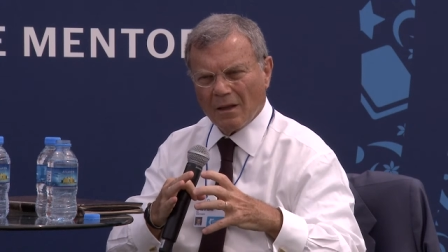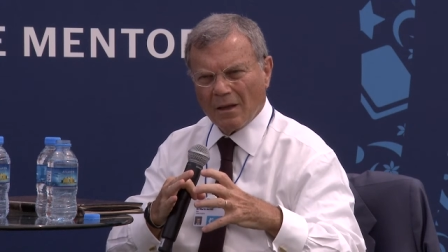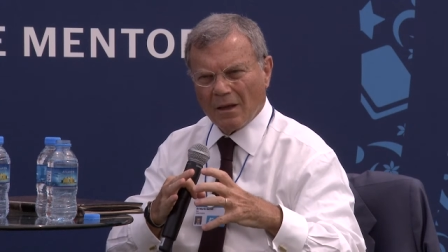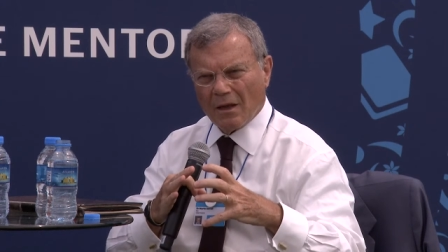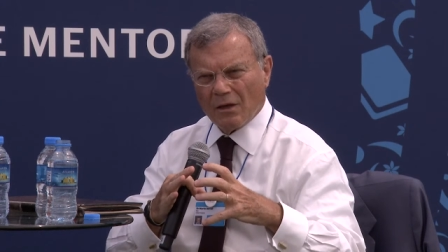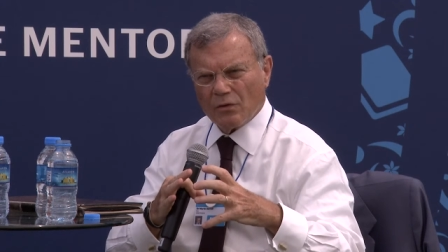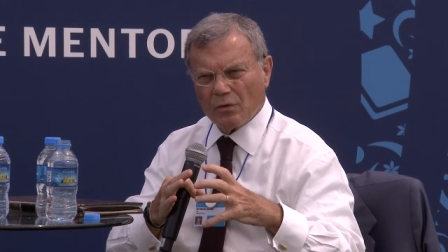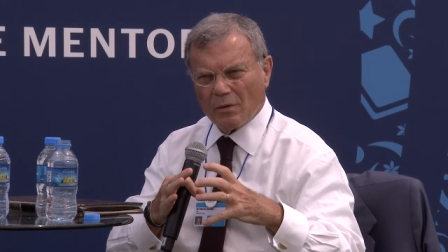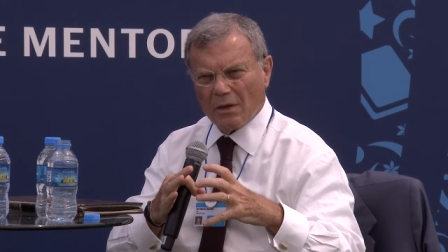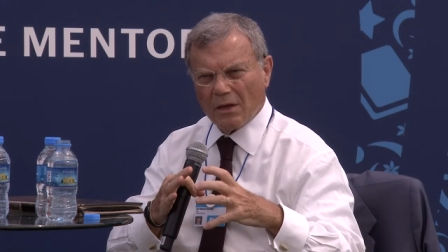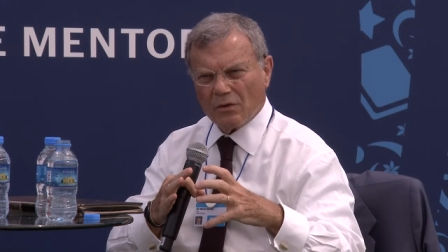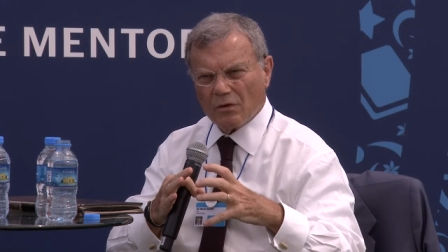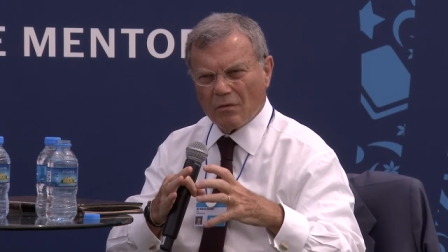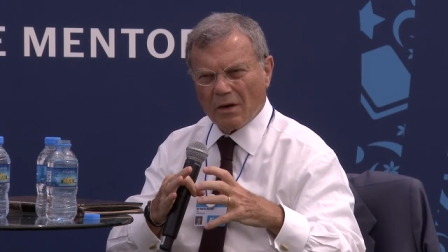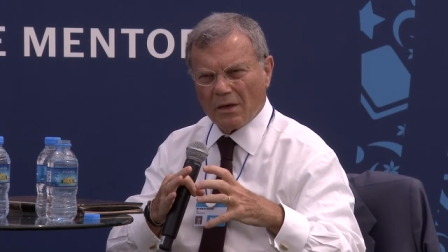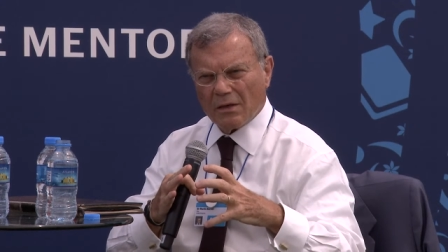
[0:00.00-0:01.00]
into an
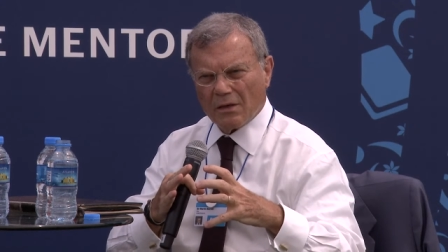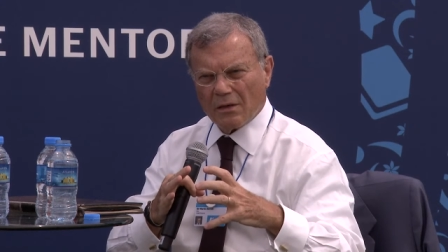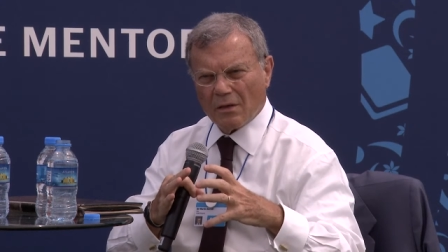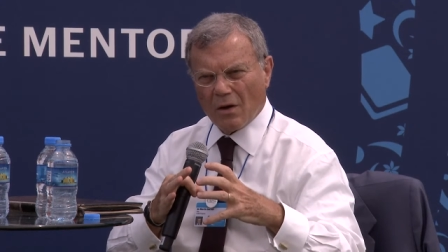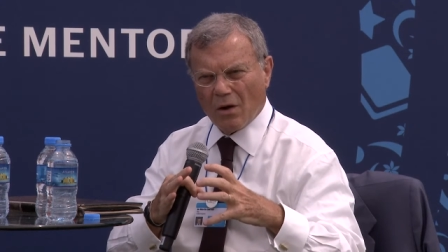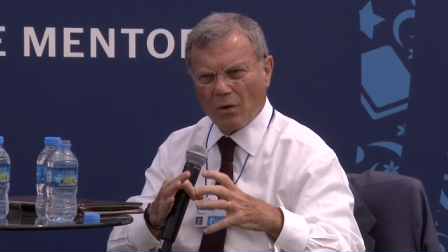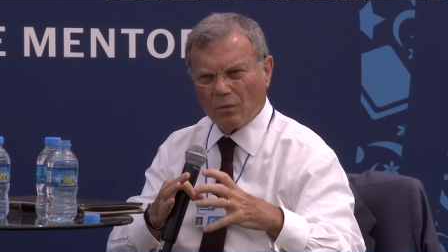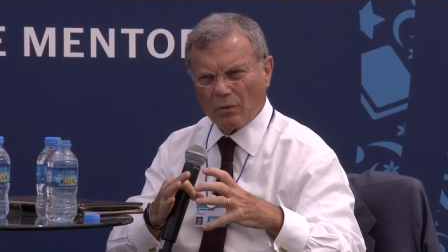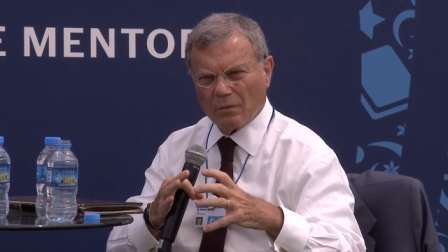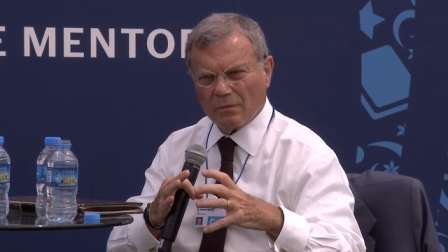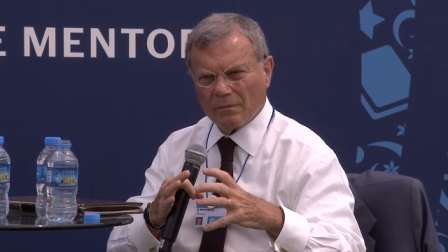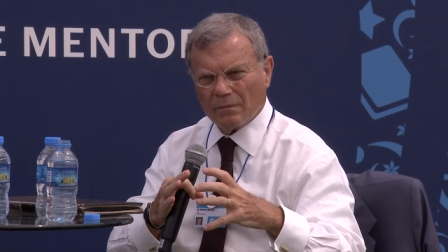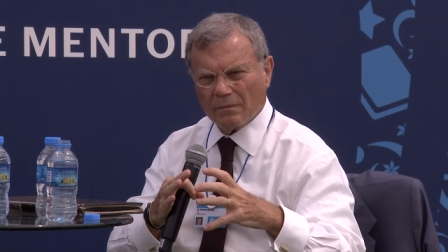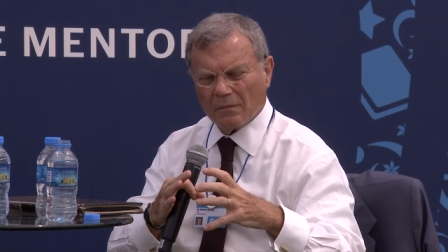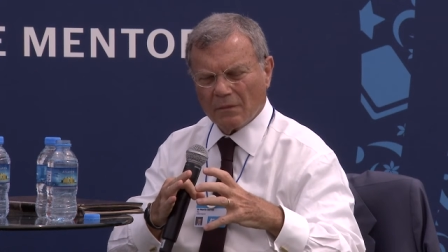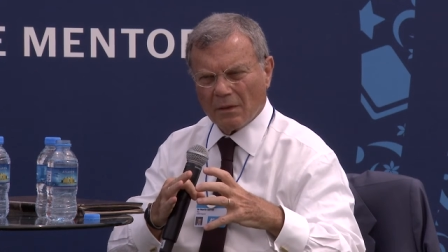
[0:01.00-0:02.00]
integrated whole.
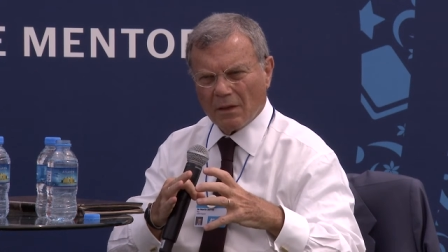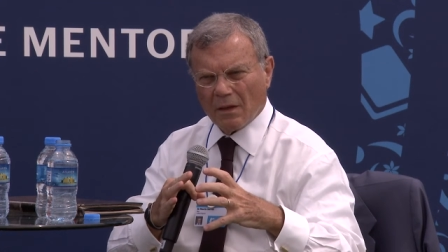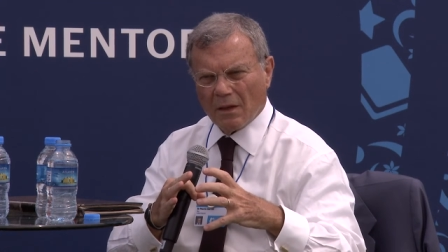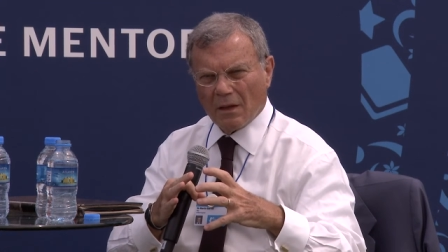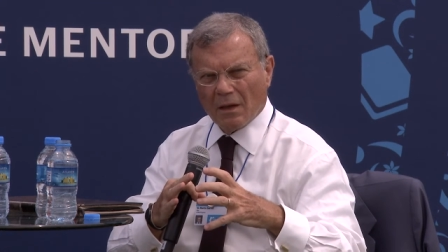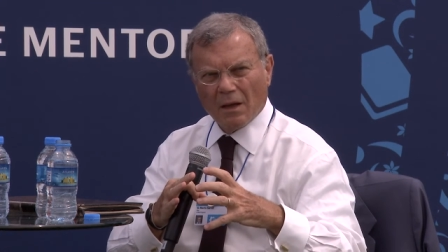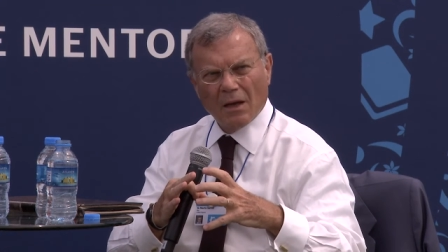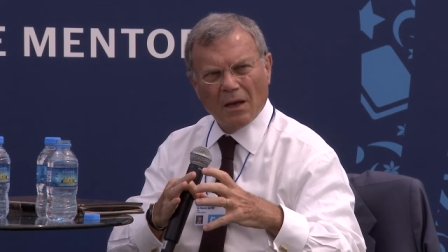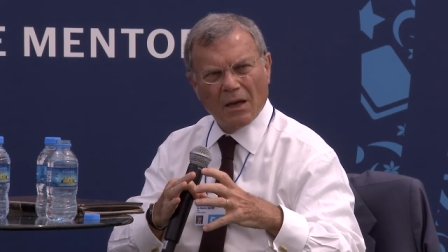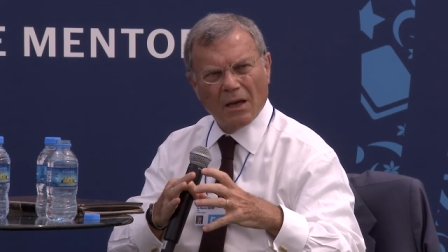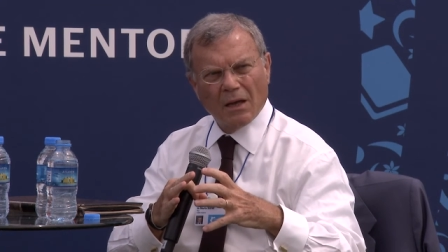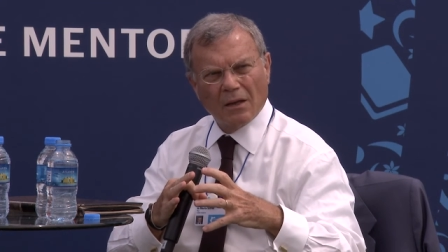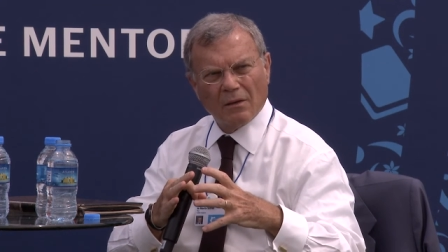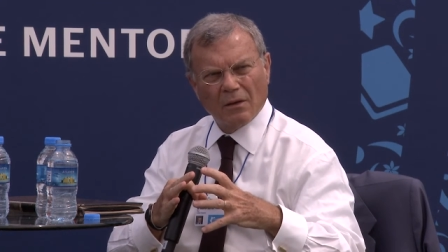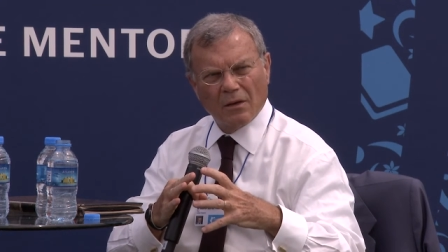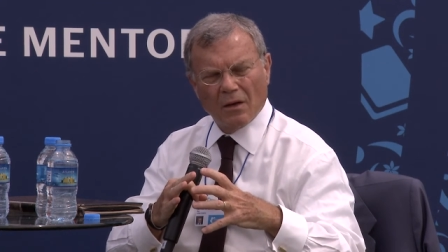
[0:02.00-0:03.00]

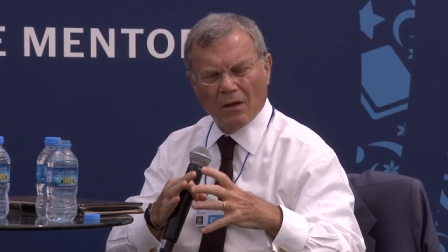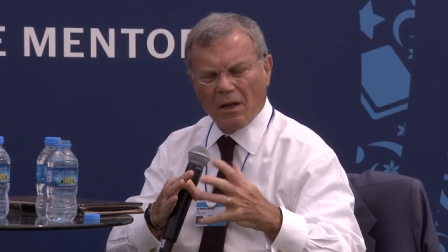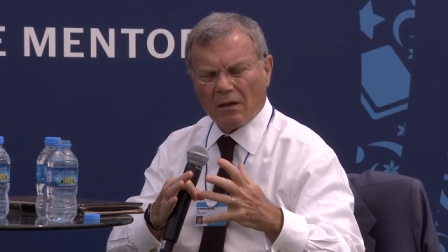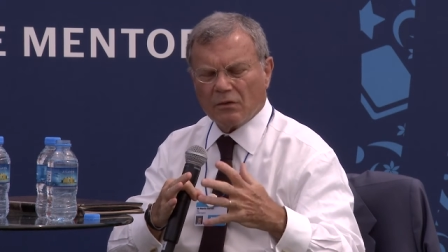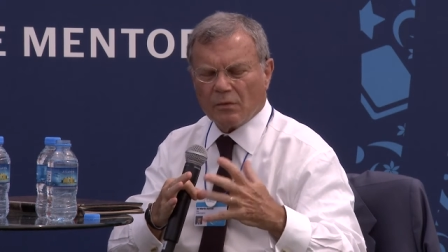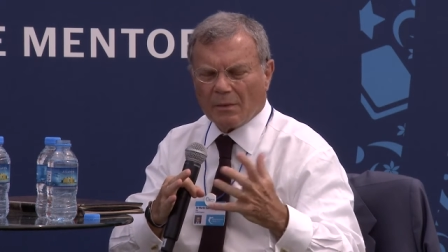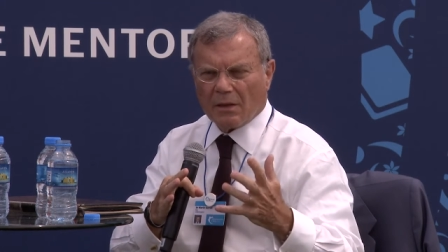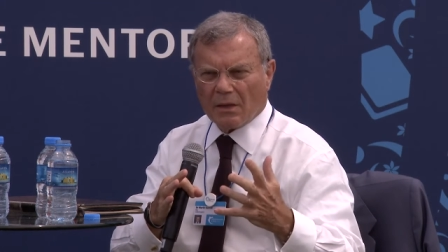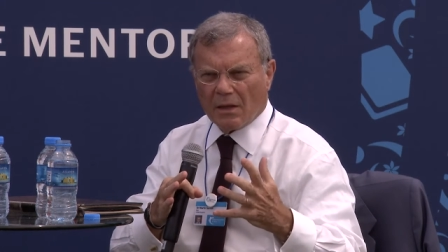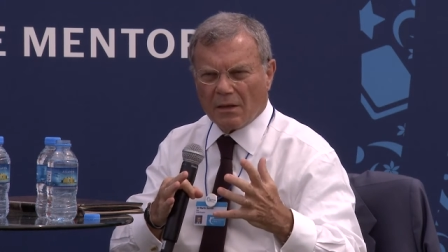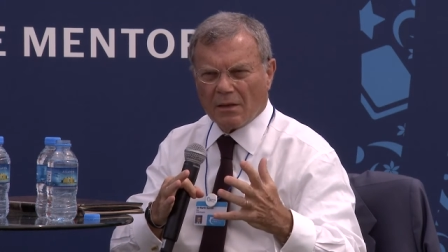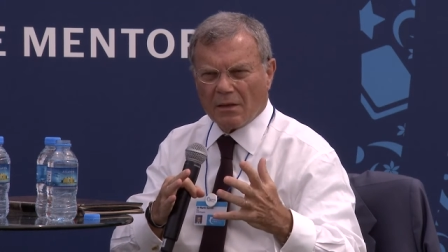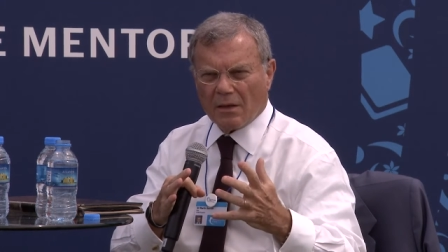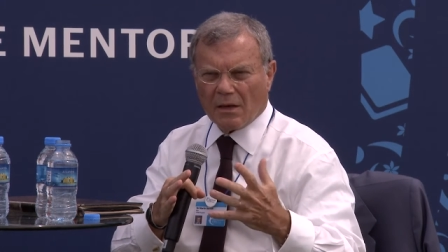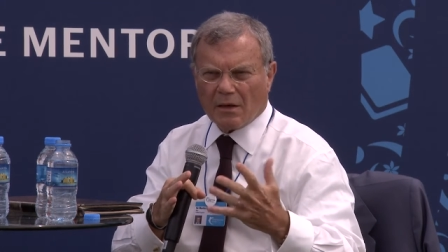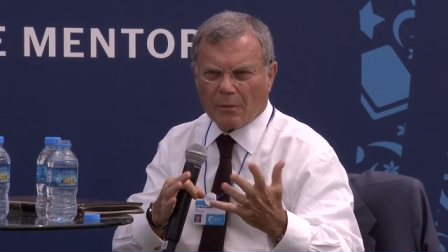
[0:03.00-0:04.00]
And, you know, ultimately, at the end
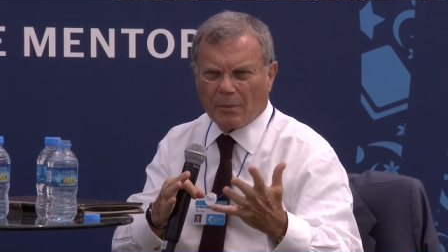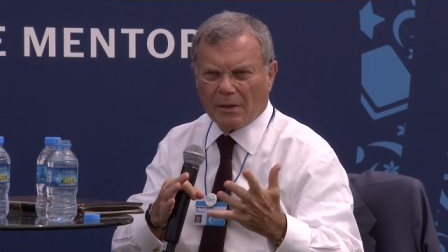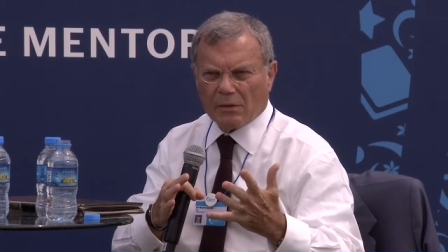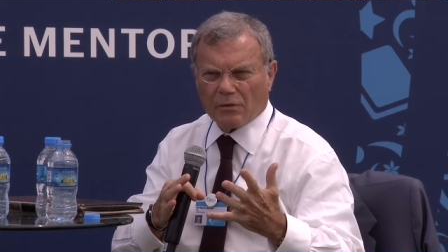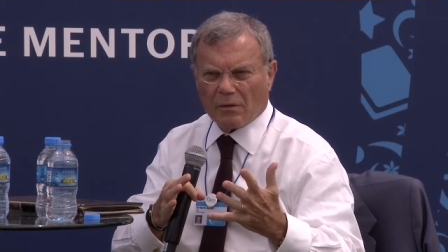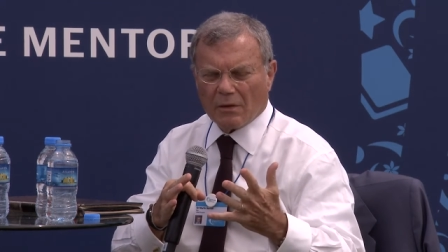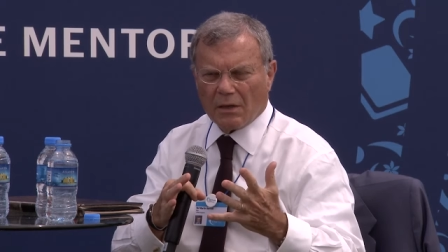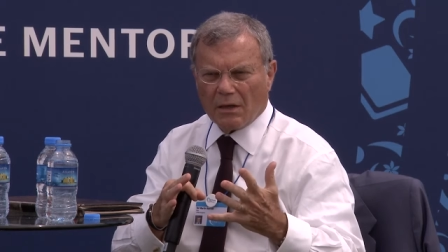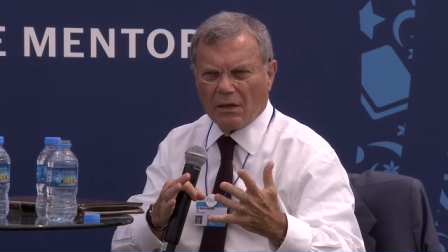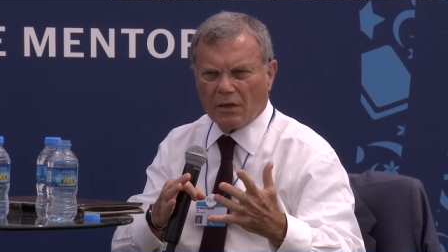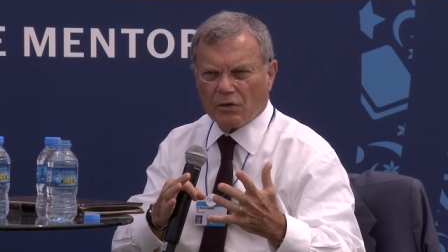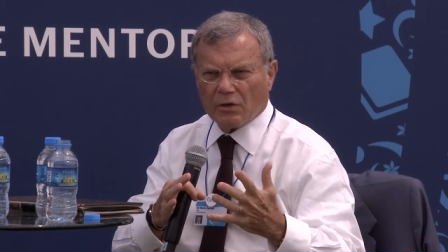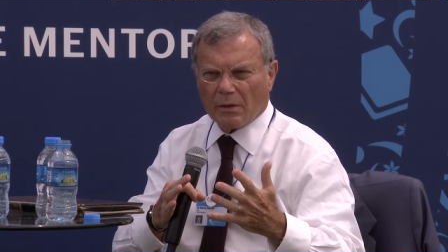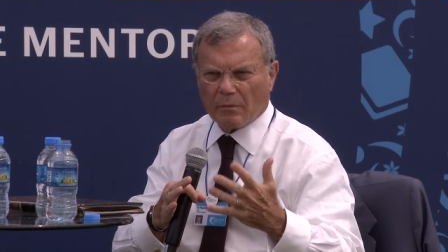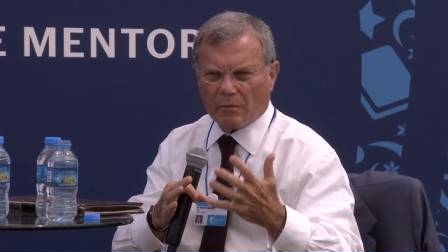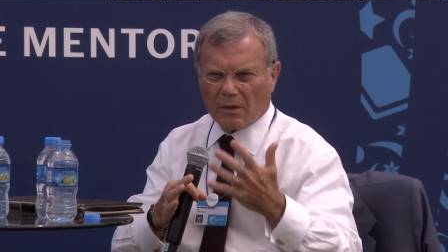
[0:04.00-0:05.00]
of the day, it depends on the leadership.